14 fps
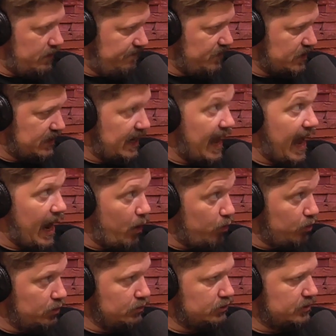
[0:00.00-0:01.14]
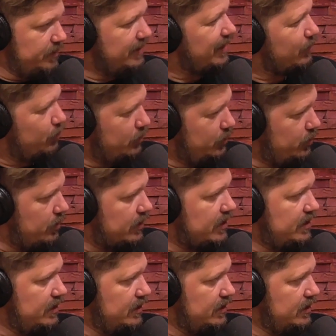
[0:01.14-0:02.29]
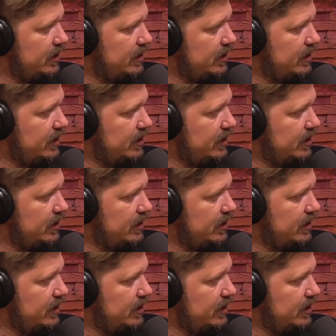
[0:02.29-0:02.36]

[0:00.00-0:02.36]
a fucking hour used to be like when you were a kid?